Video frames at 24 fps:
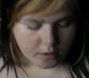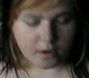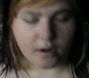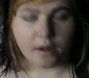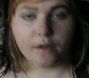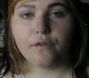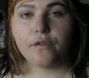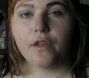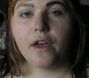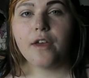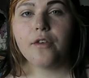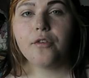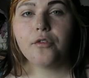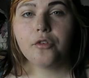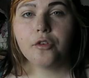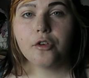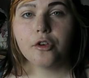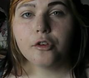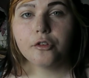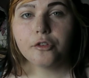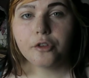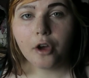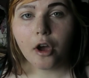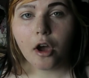if that is
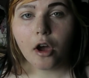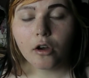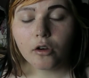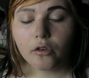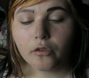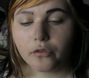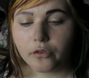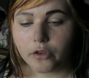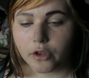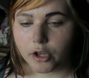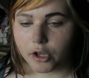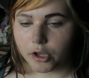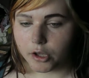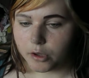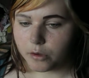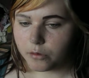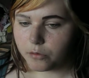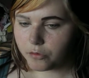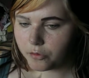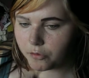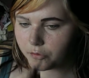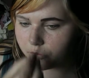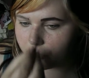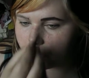too dark for you,
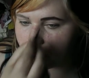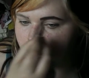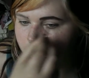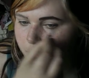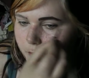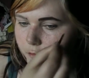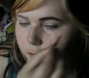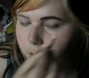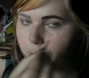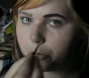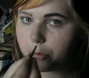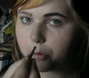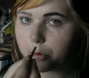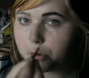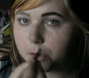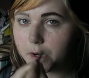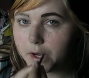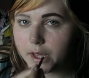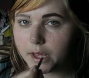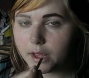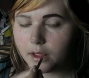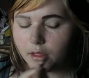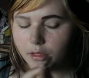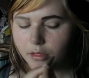just run a
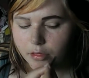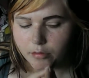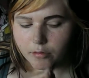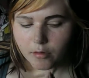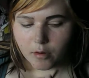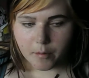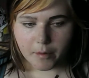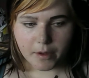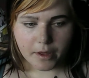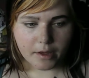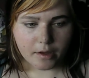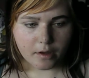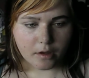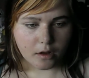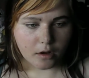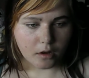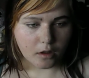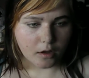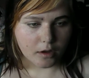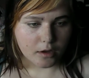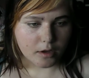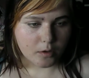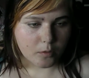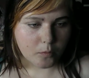spoolie through it,
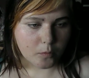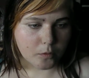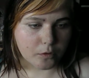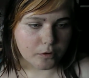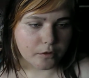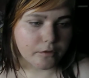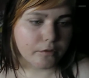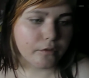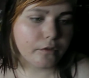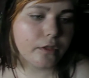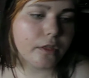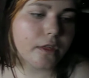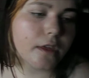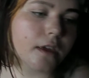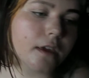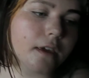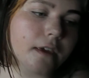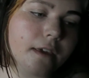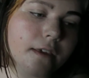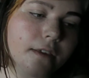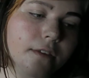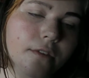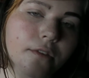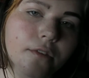like one of
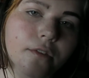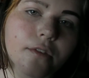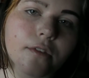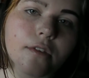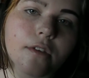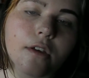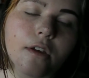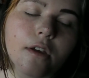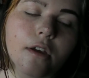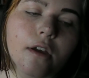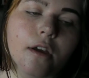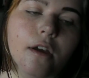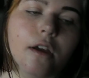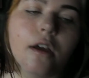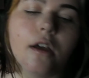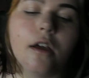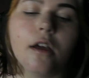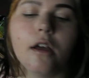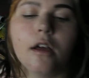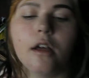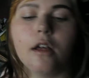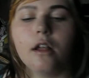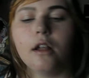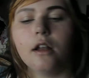these
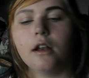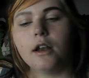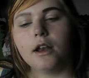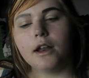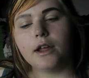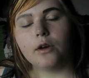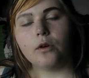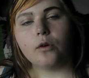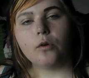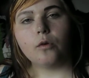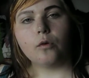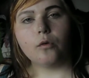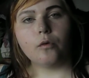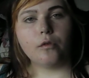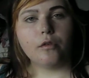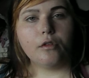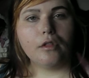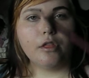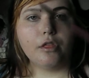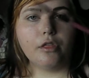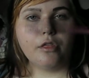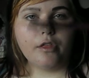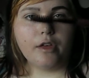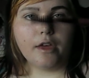little
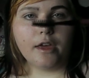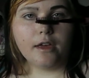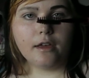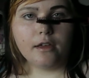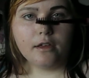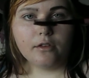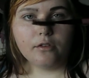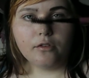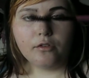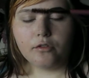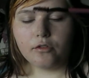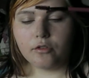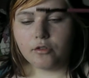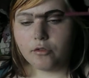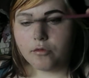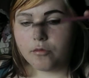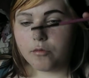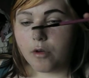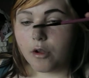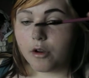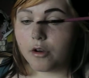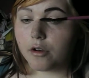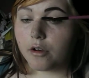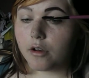things. Just
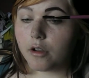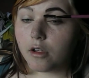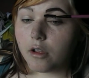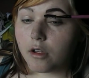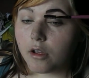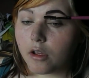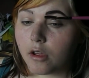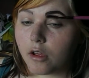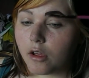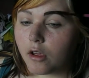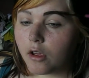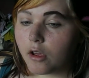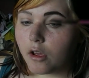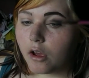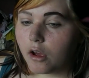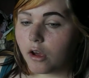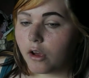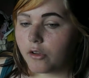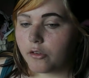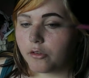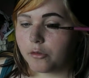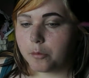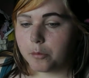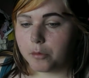run
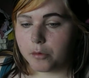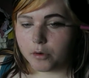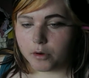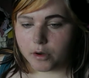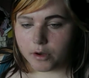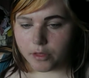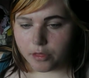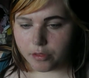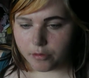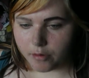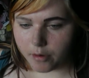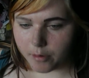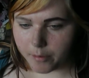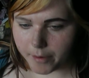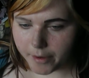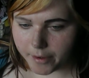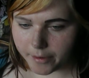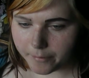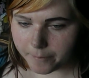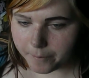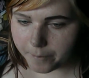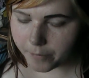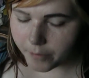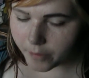a spoolie through
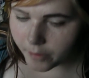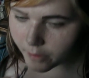it.